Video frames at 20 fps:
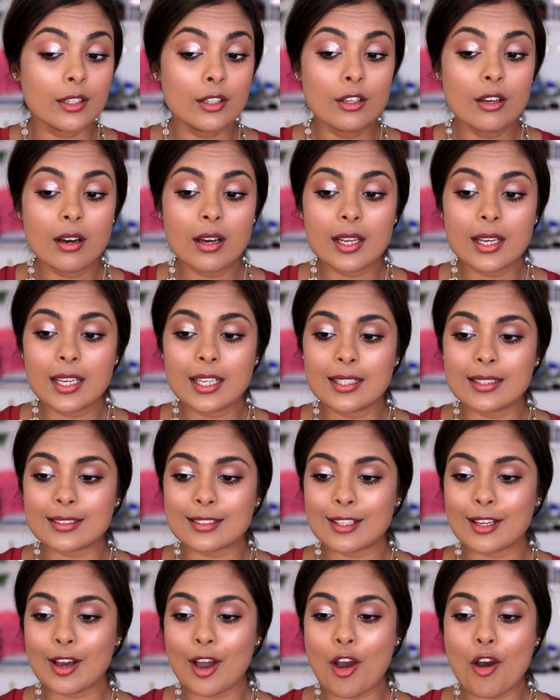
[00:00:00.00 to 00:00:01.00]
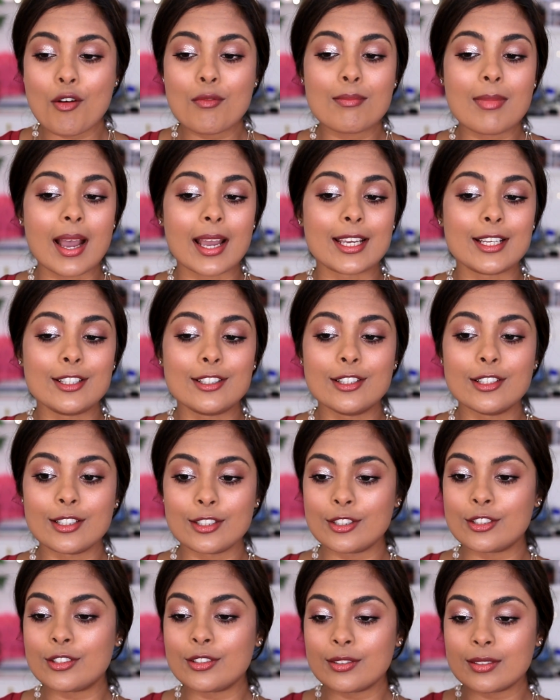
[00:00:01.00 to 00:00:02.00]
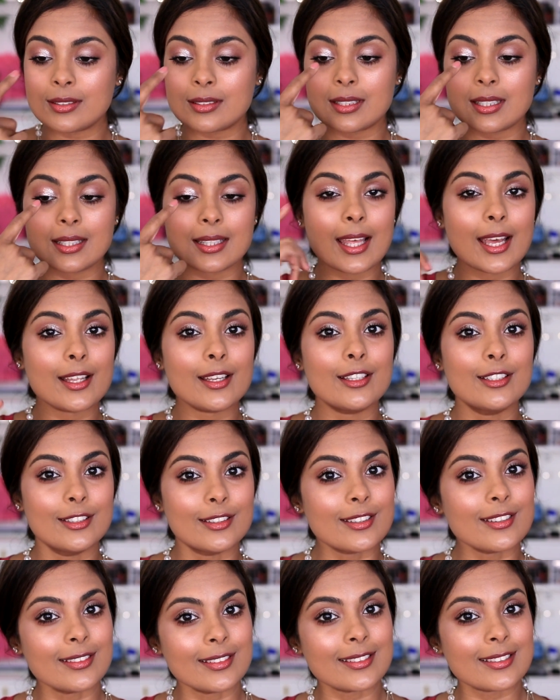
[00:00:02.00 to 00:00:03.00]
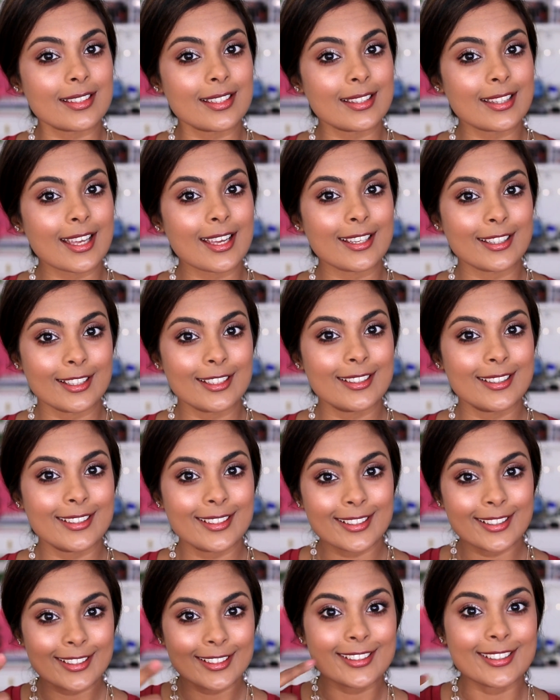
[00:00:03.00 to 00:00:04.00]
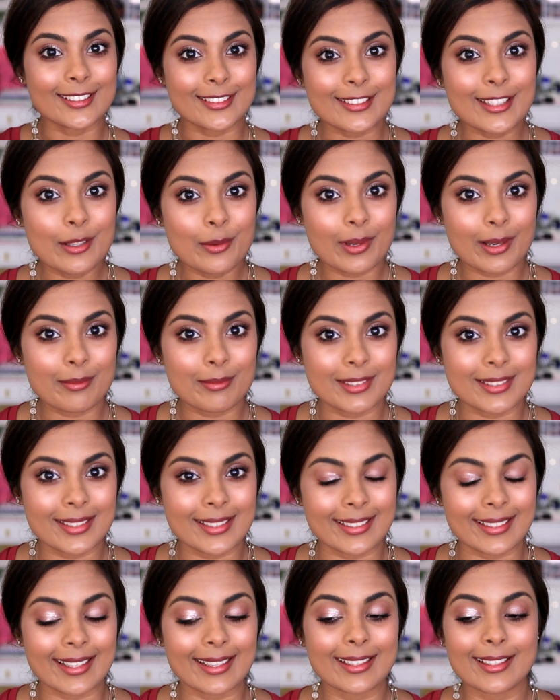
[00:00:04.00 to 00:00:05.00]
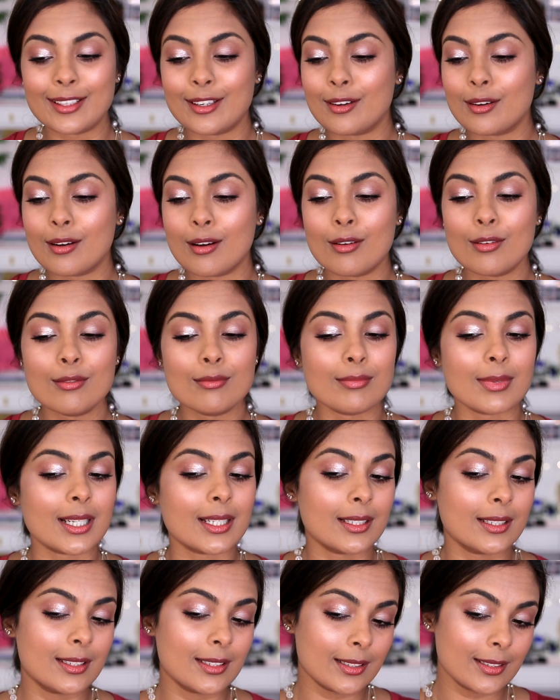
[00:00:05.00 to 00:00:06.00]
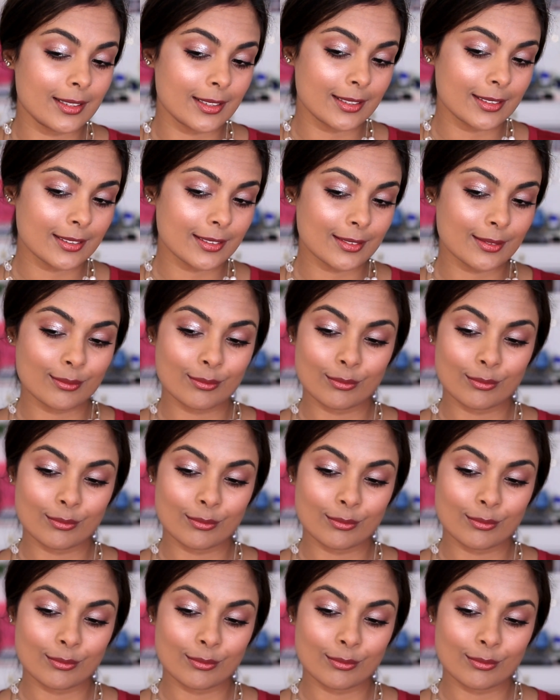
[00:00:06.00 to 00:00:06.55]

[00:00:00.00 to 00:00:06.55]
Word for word: Goodness! Oh my good. Do you see that? Do you see that? You're seeing what I'm seeing, right? Oh my goodness.